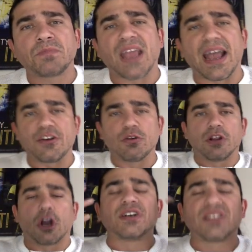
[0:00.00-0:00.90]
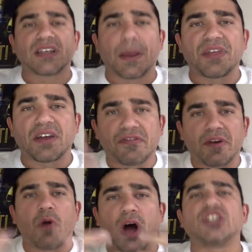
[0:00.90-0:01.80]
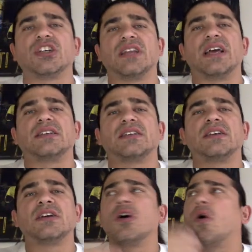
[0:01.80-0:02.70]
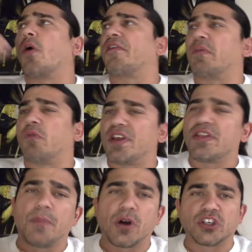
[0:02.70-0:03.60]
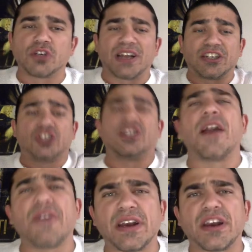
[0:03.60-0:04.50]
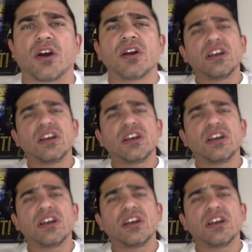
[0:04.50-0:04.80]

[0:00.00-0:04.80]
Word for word: and you learn something from watching this, or from one of the books you read. Share it here.